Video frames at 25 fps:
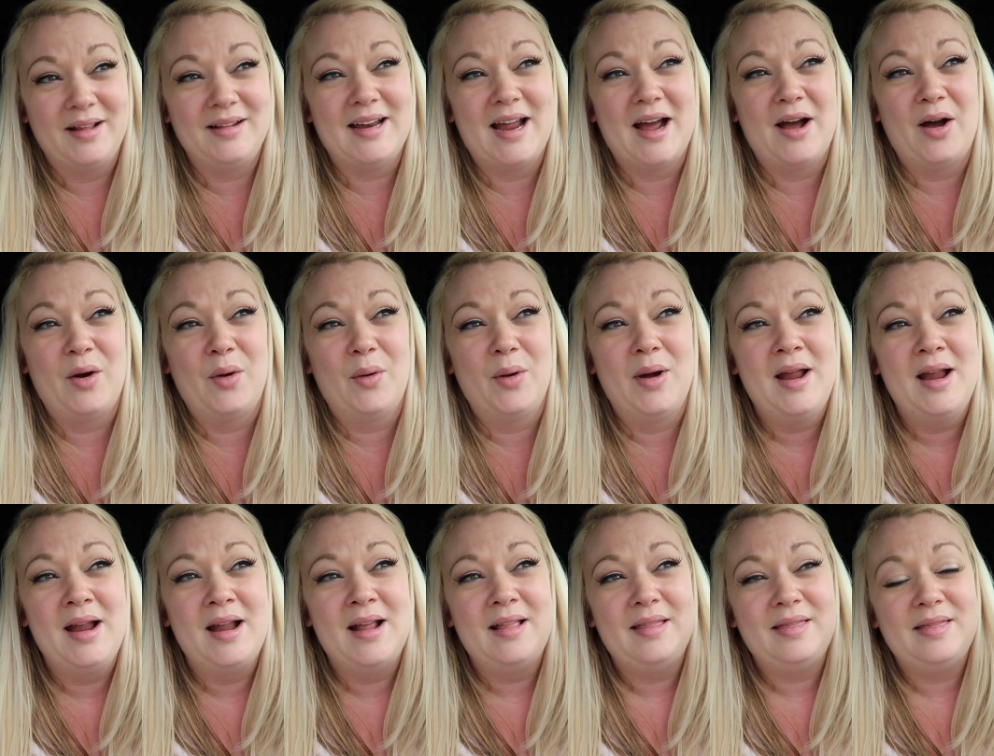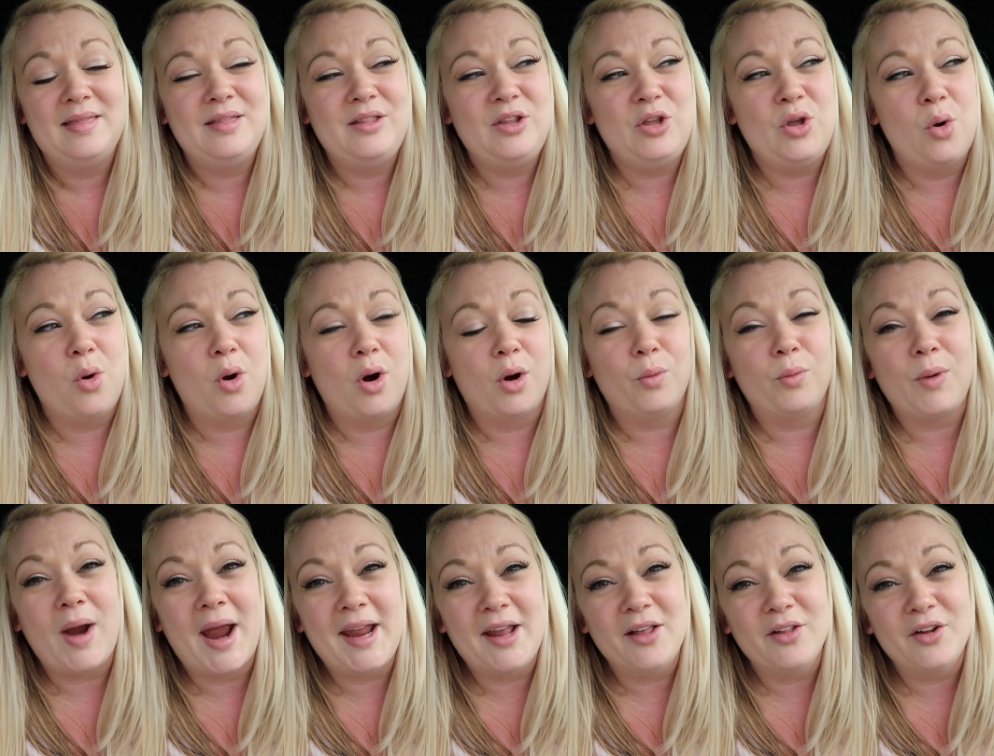Now, your
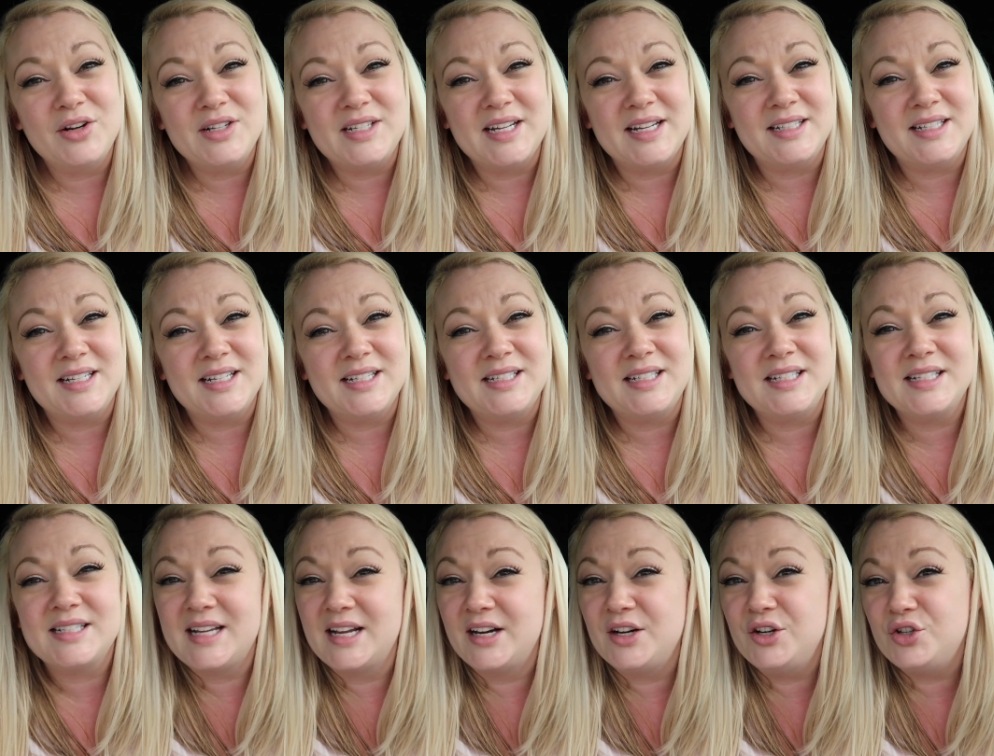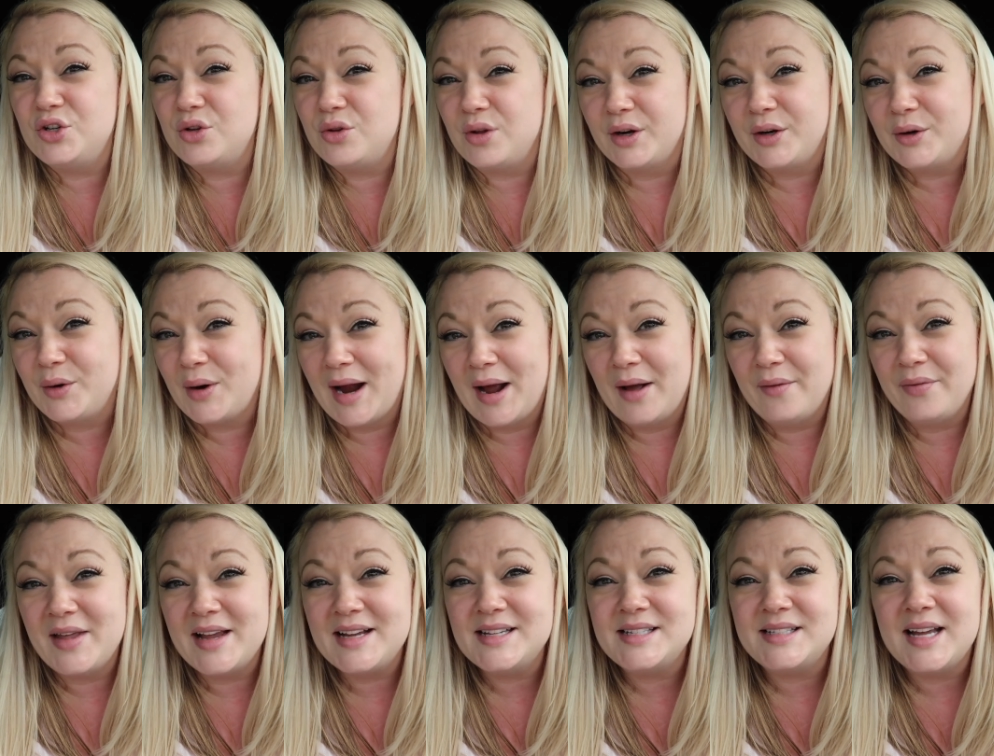regular dentist is gonna do the crown,
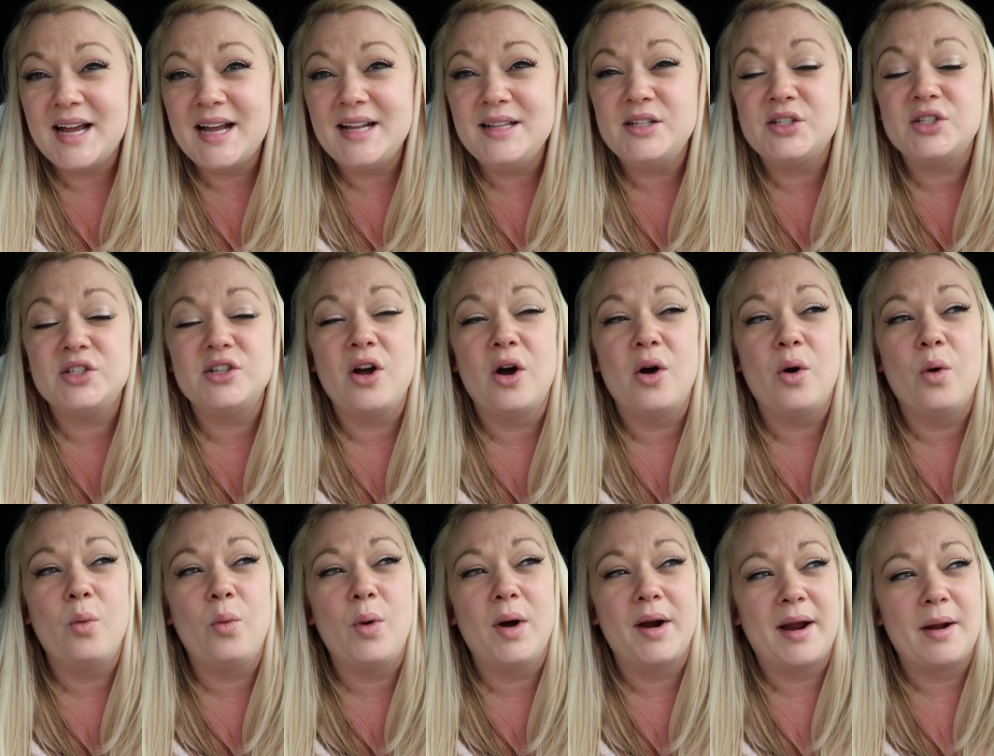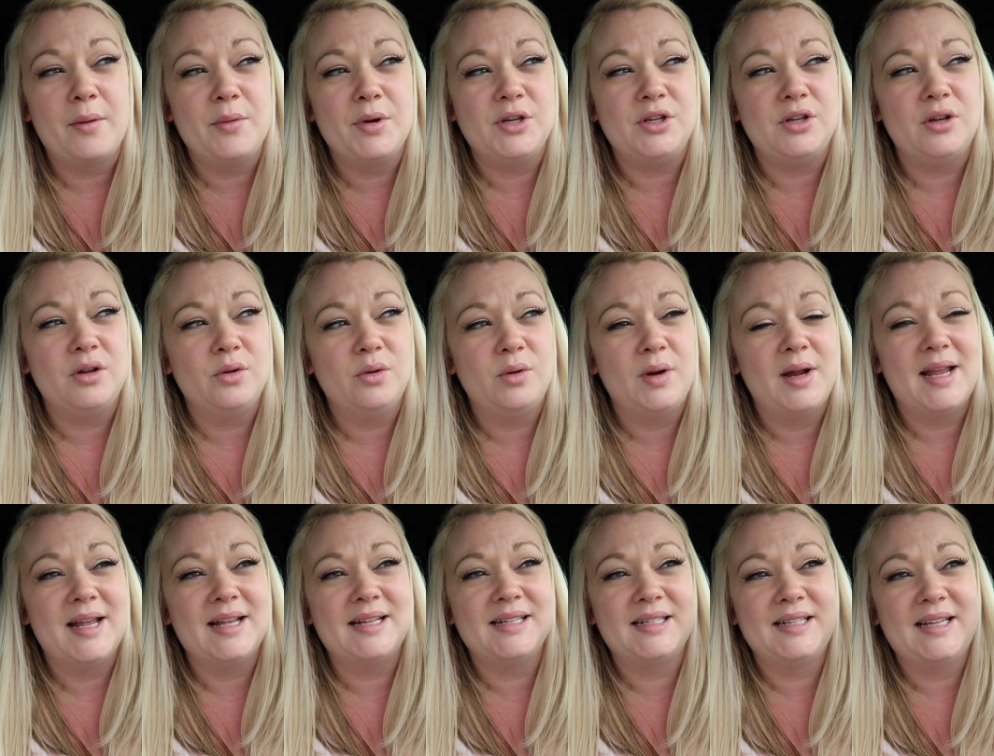they said, so what I would do
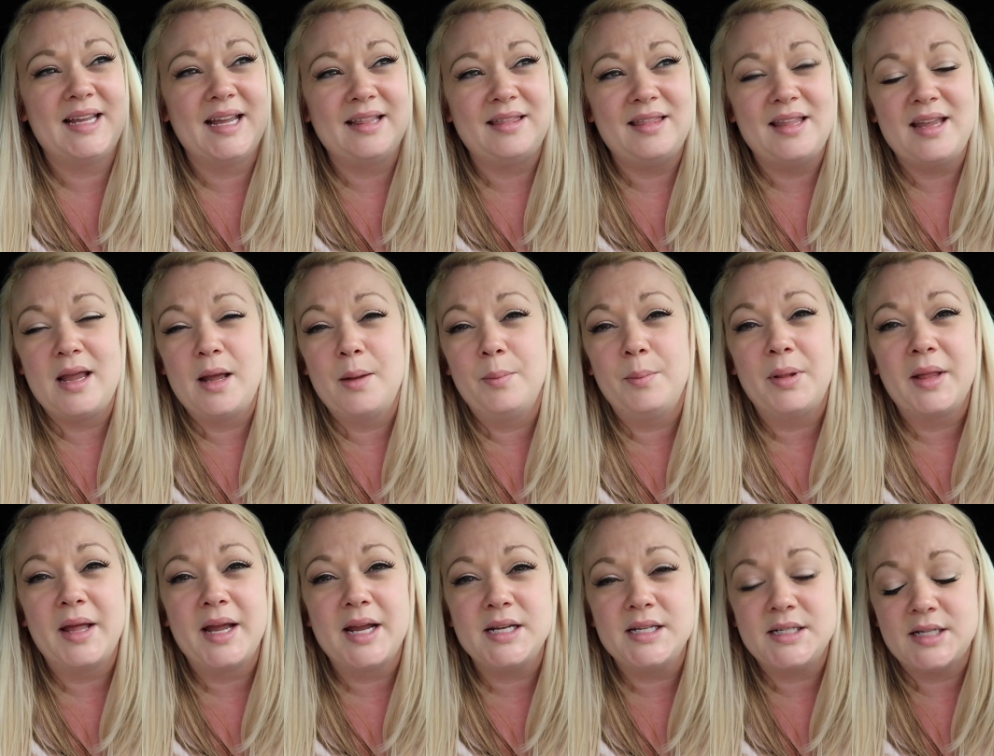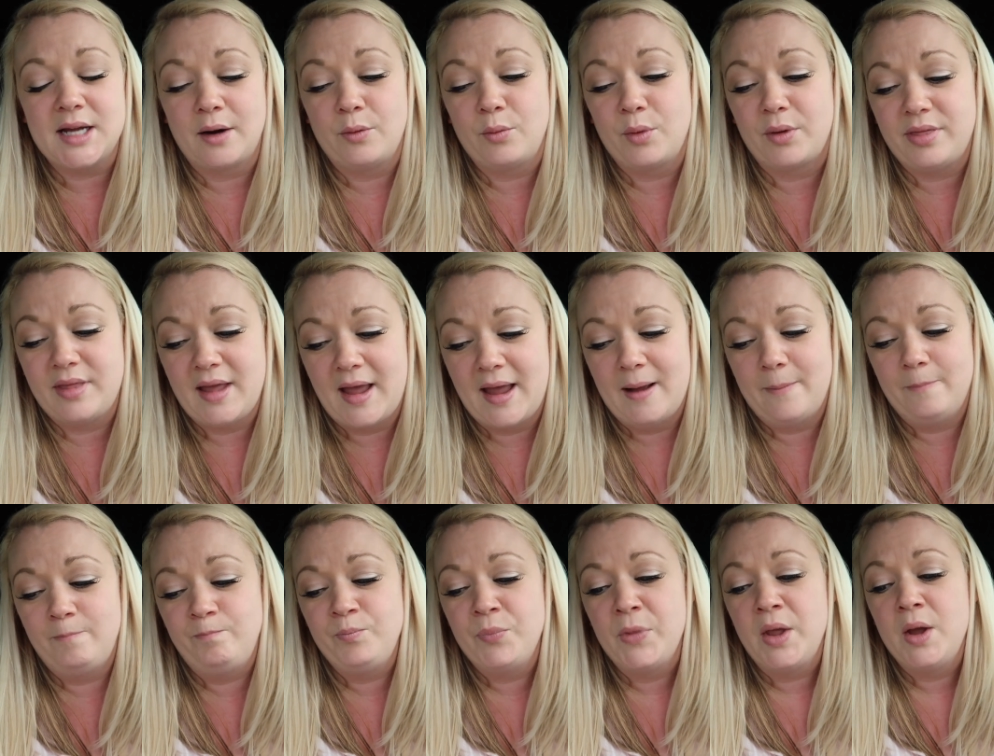is get the implant done with
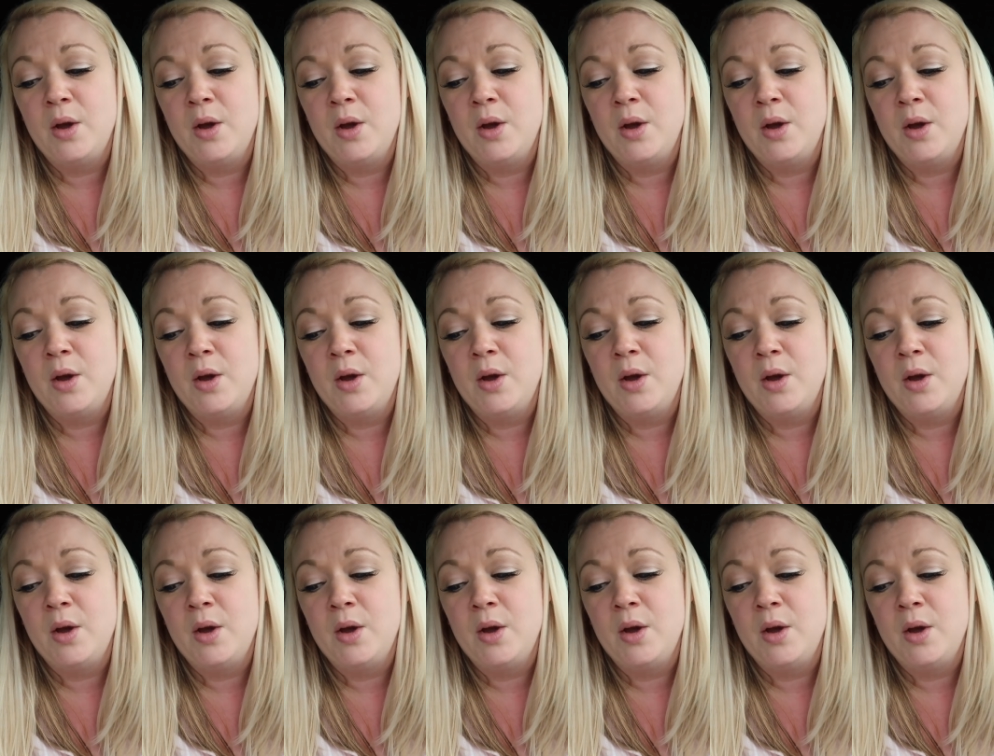them,